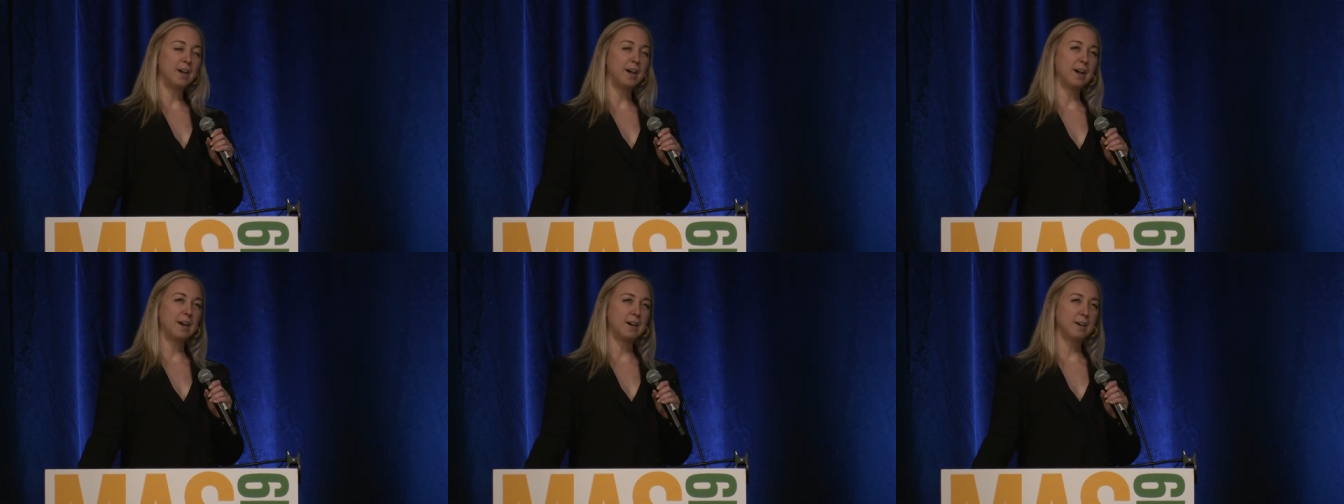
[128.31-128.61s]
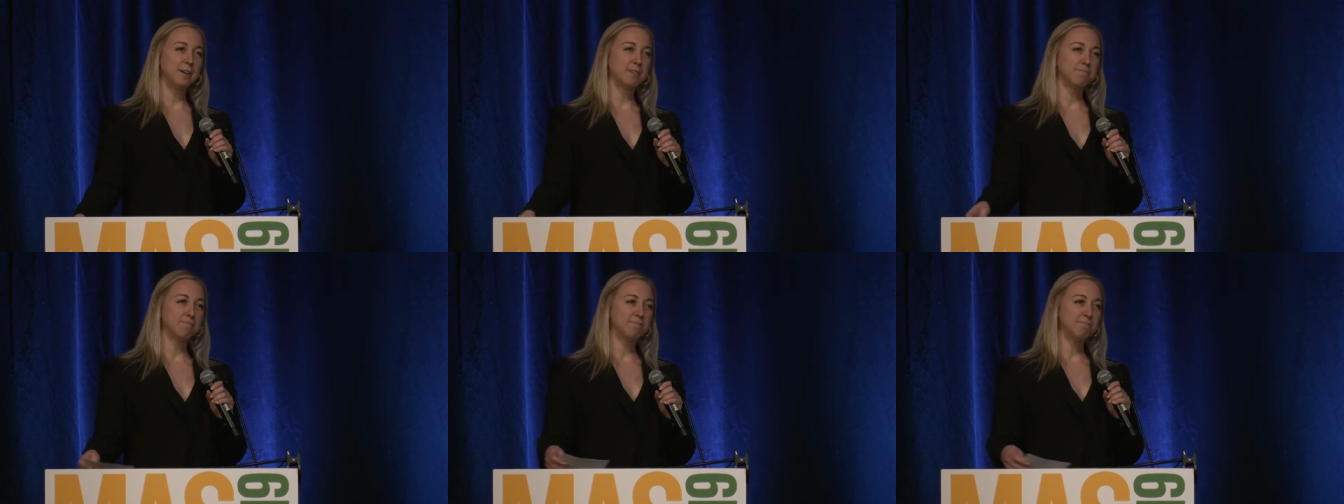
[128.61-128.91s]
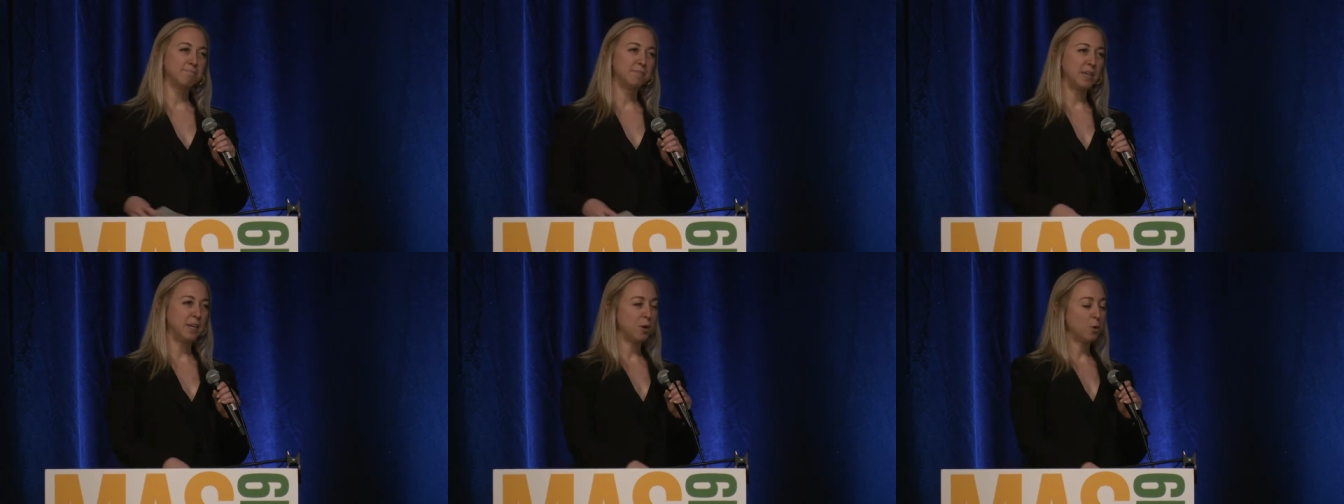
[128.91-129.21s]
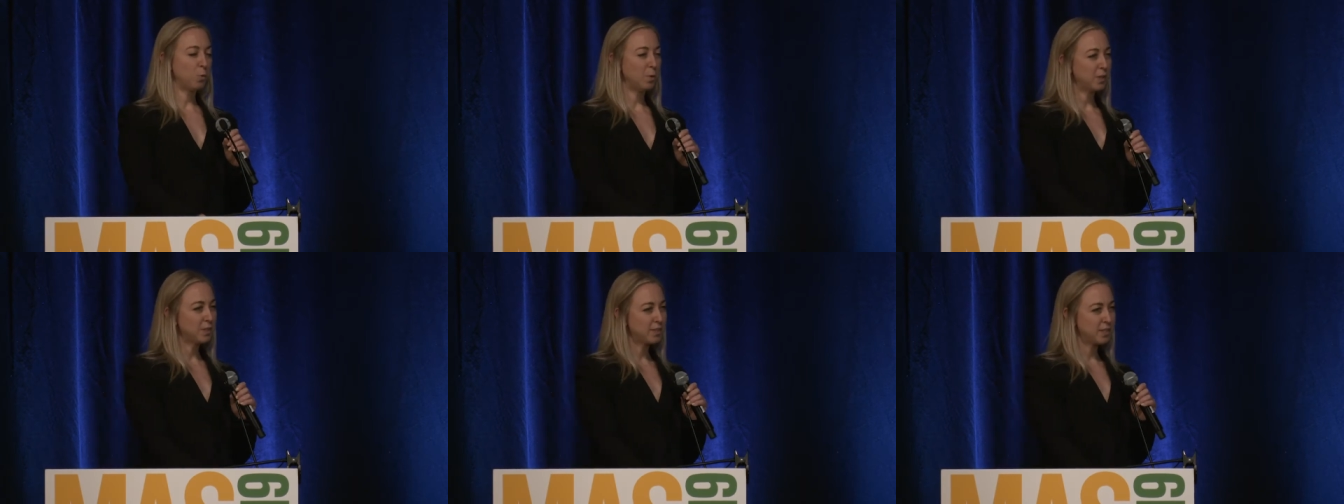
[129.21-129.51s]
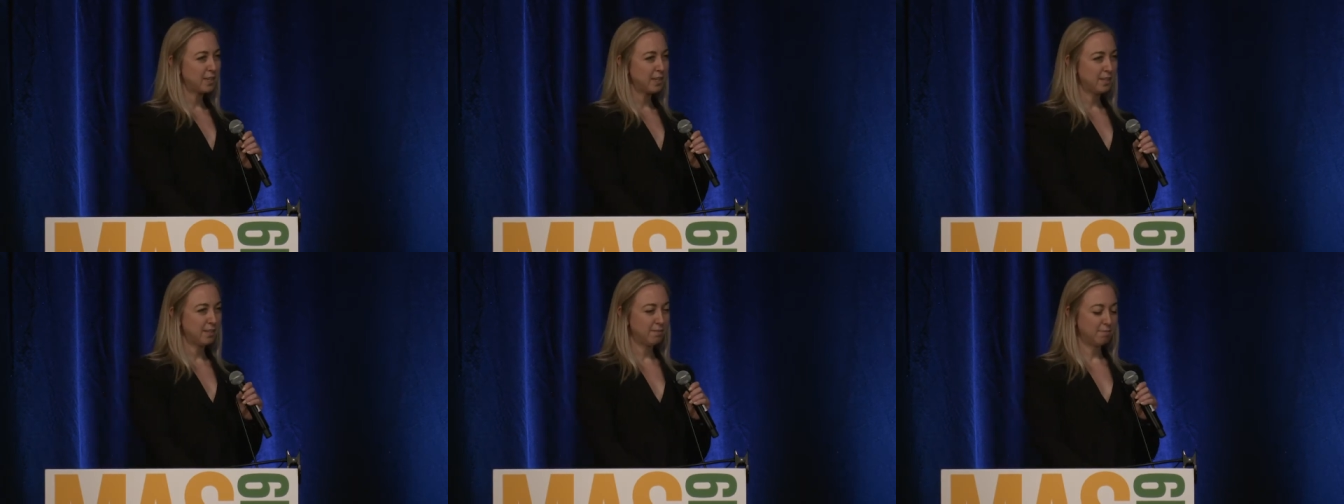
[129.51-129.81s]
Um, you know,
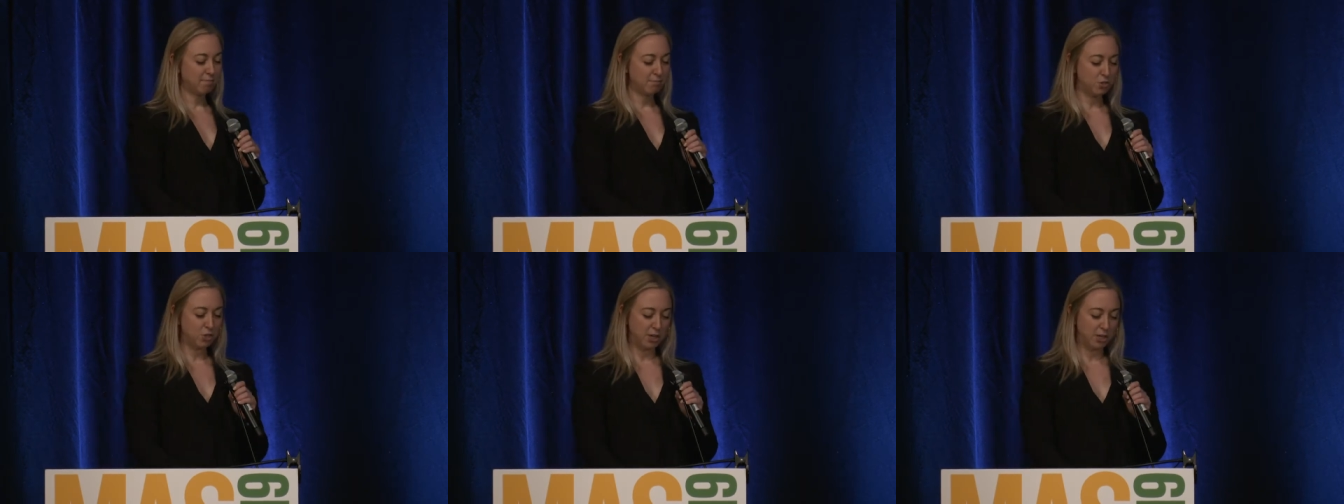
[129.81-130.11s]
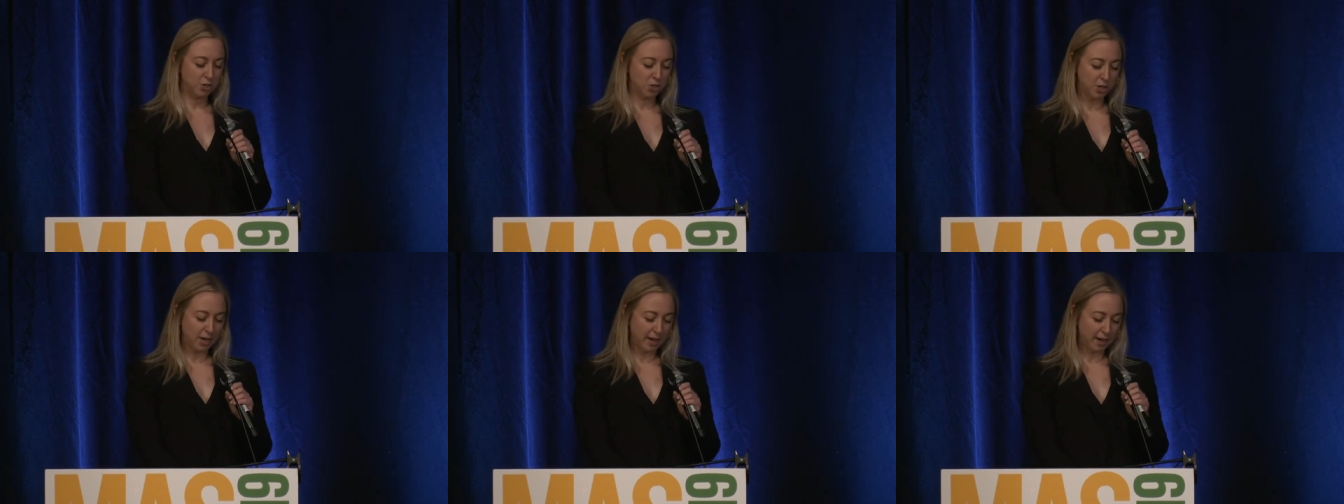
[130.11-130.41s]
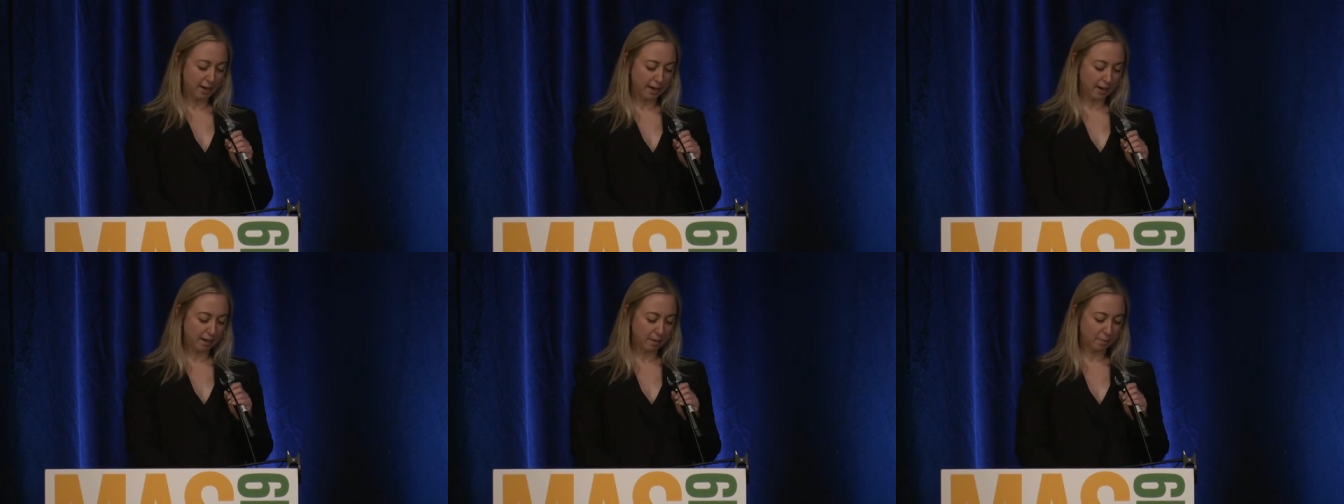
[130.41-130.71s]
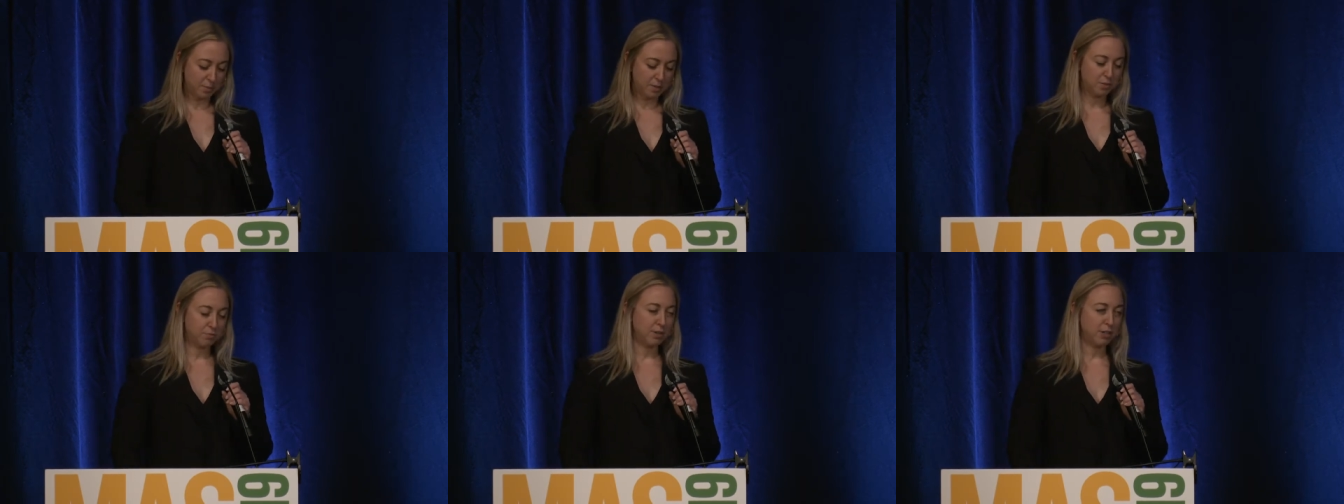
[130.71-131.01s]
Wilson, Jane Jacobs,